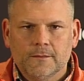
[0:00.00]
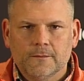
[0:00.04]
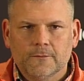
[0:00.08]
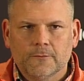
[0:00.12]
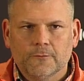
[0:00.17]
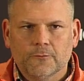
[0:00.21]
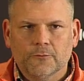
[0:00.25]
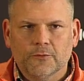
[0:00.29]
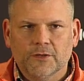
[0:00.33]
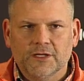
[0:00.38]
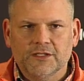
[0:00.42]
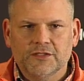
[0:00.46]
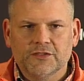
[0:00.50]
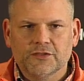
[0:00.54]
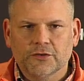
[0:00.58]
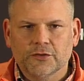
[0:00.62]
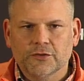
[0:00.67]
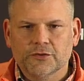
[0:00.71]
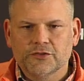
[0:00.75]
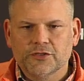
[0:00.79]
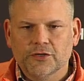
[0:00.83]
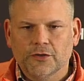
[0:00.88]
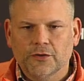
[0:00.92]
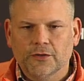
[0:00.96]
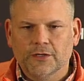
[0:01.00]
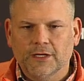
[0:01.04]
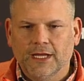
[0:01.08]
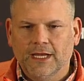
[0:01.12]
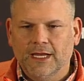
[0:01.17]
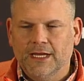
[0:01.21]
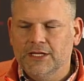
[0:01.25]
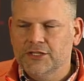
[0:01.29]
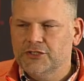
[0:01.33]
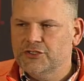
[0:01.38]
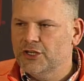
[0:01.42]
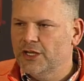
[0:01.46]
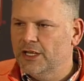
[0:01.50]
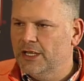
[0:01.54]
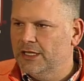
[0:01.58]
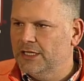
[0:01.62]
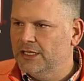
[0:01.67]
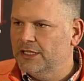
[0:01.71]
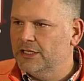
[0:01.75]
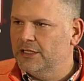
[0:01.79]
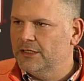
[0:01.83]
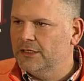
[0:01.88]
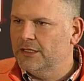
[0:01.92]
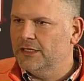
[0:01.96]
research on
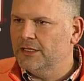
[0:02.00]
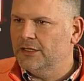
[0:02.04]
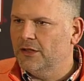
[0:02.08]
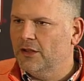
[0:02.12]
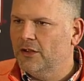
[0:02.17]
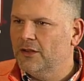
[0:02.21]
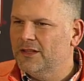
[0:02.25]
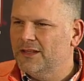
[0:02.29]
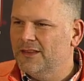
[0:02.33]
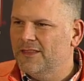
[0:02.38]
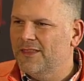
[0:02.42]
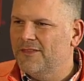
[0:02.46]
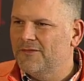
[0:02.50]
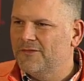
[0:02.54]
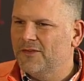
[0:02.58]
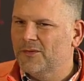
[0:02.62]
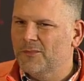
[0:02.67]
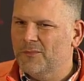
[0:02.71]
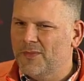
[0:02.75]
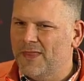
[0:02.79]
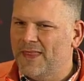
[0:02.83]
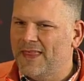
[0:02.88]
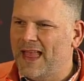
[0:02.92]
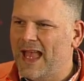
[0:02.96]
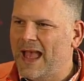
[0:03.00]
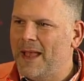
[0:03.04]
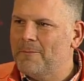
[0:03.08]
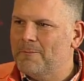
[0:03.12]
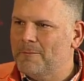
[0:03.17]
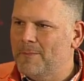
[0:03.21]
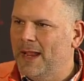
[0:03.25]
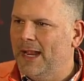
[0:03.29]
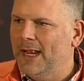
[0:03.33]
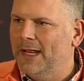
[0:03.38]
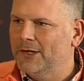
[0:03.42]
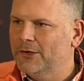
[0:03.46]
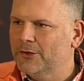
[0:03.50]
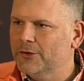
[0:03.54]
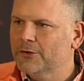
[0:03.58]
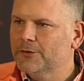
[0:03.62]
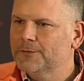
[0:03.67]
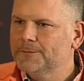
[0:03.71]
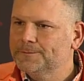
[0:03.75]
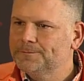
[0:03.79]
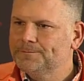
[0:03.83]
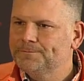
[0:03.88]
AJ in from that manner